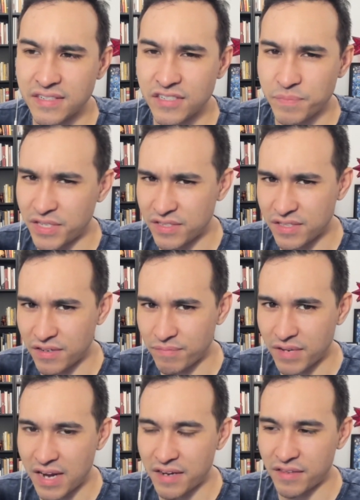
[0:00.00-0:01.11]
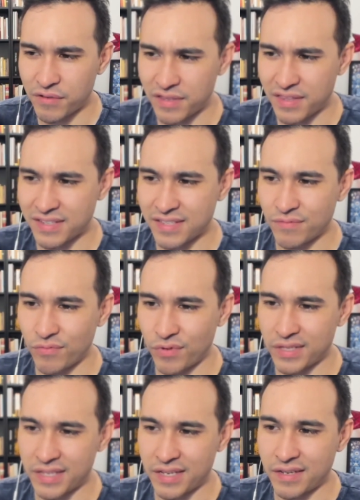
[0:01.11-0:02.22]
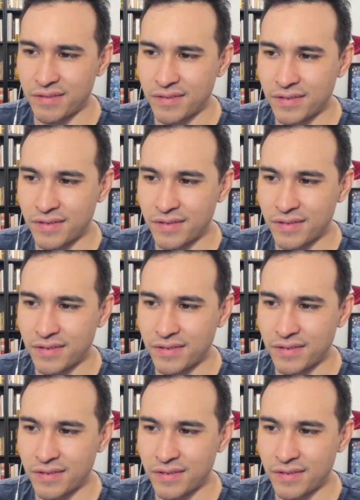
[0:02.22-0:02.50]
just because they're kind of the only things that really,